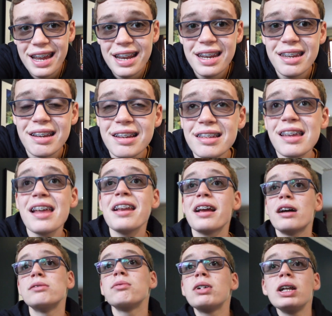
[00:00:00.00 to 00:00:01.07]
It is exciting.
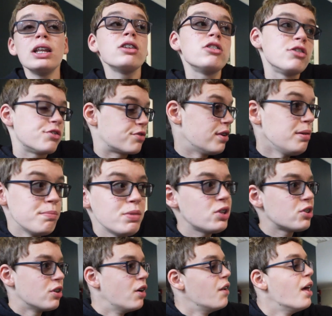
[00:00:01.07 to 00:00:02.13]
I'm gonna stream
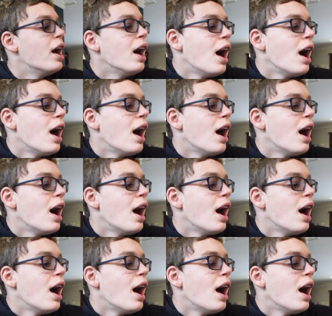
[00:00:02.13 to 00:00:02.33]
soon.